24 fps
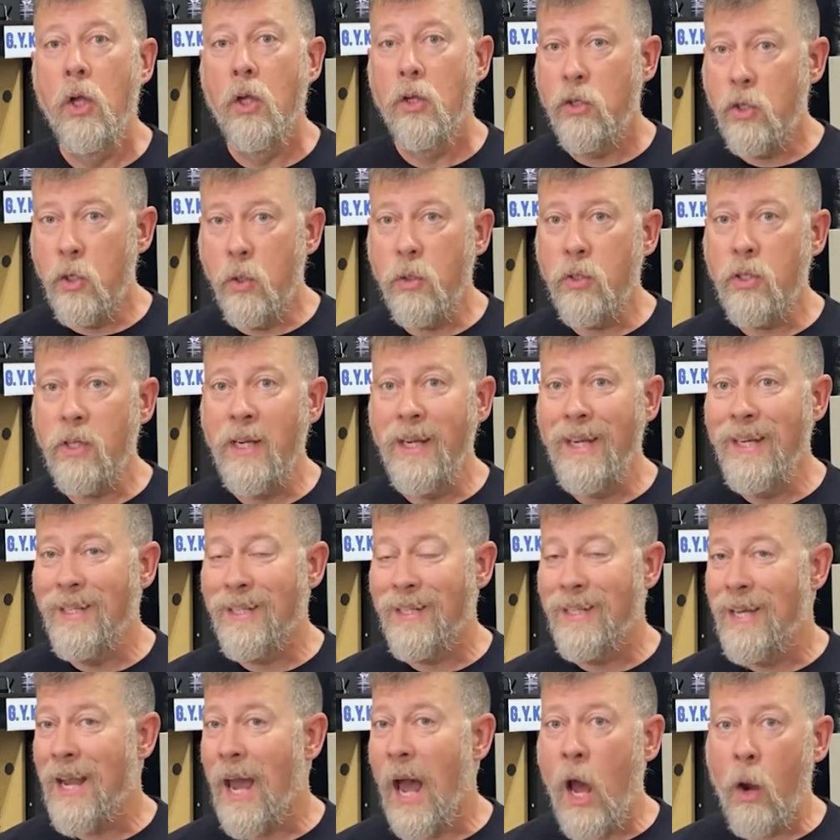Juxxi
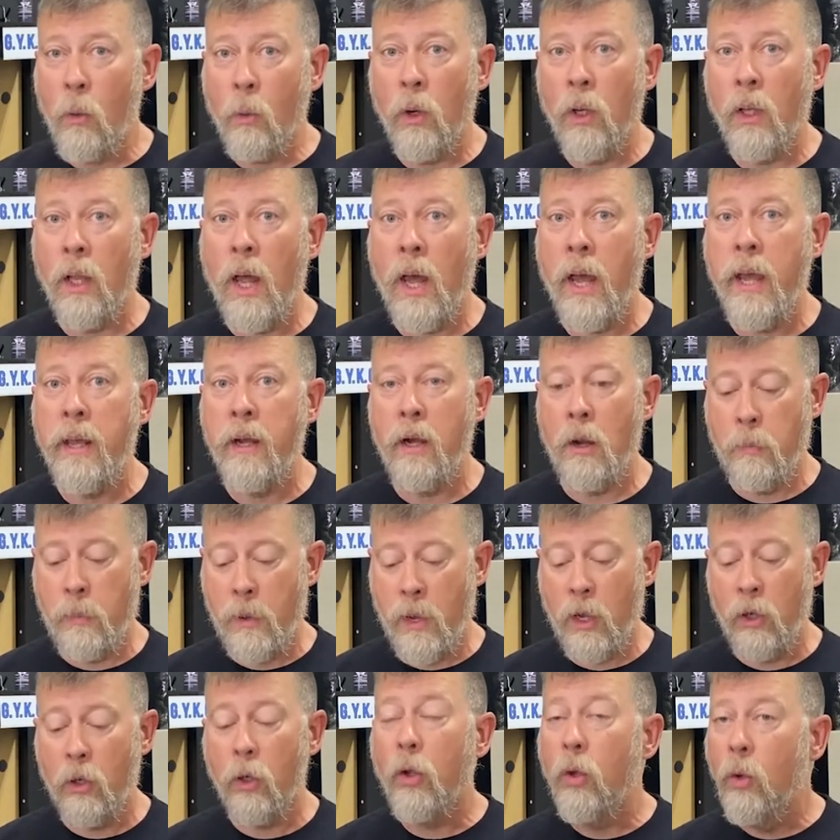is not reliant
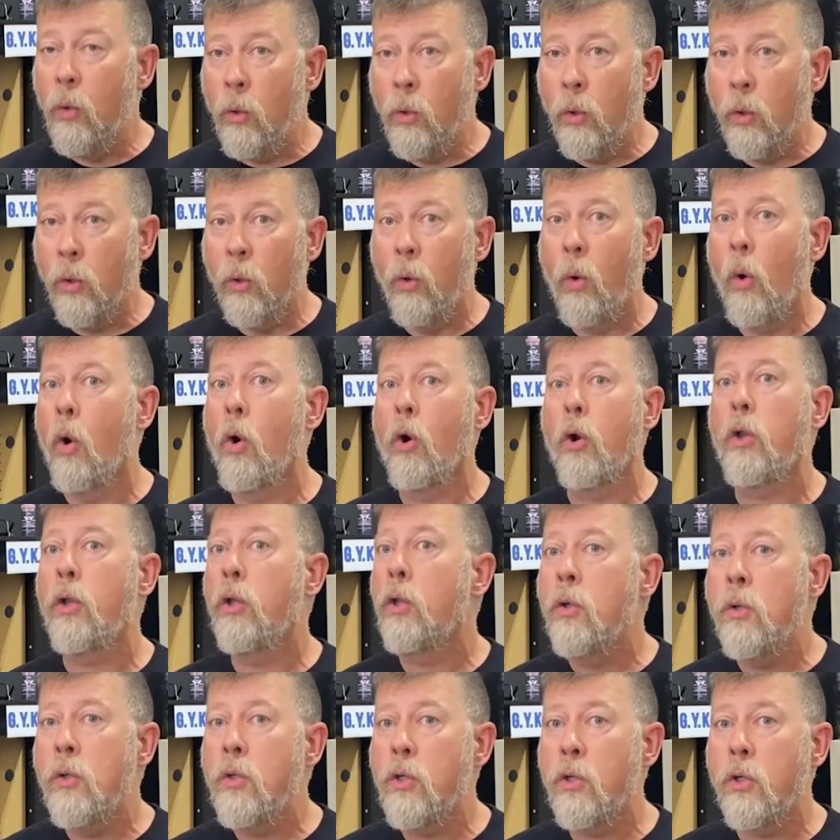upon Google or
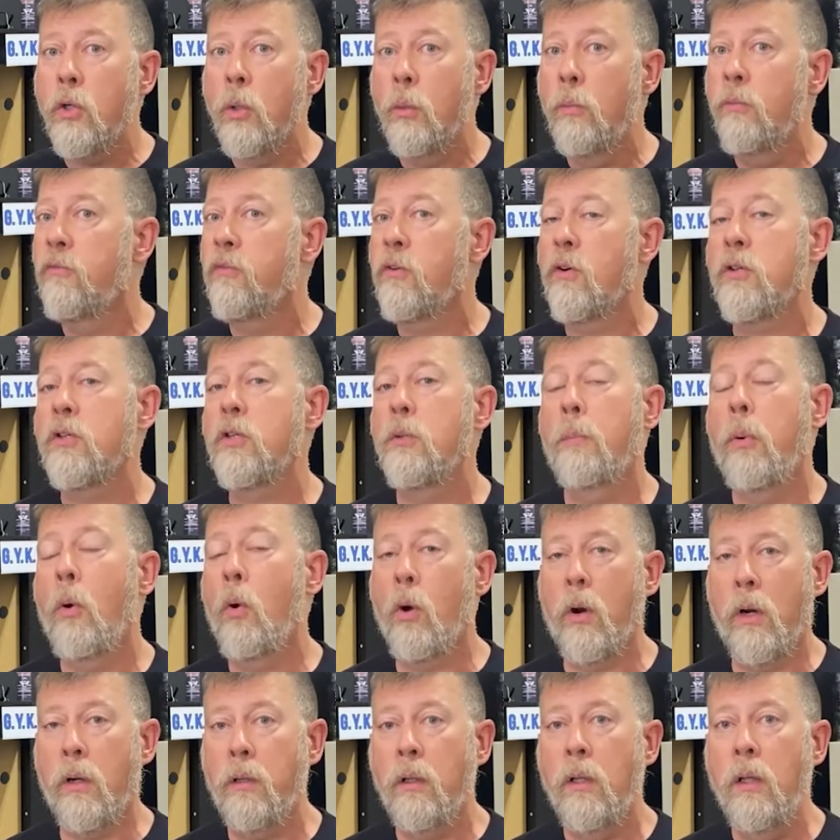YouTube for
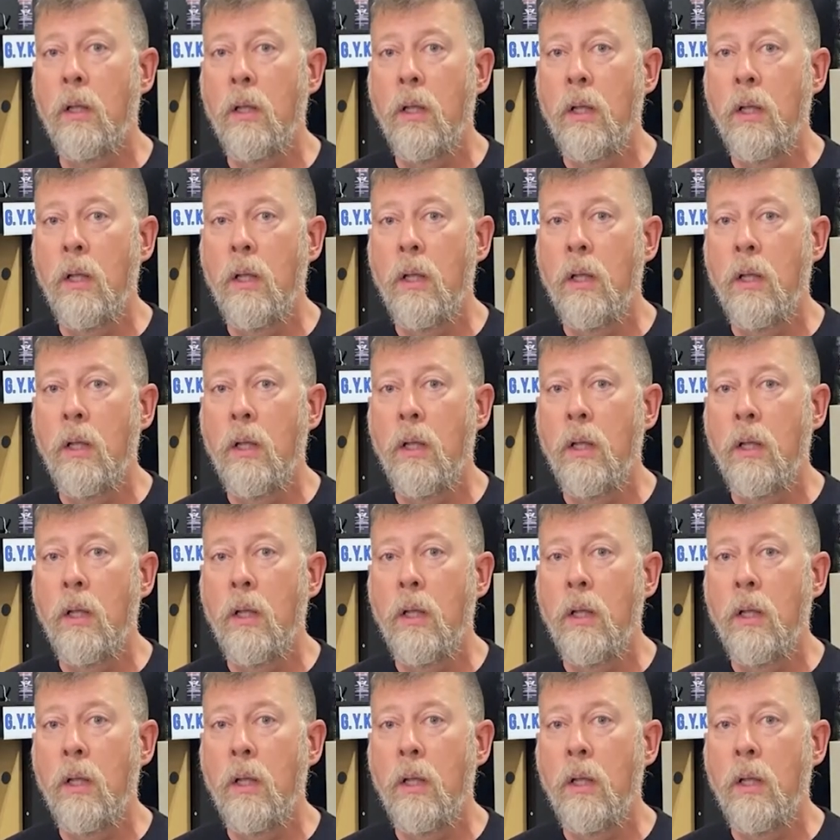support.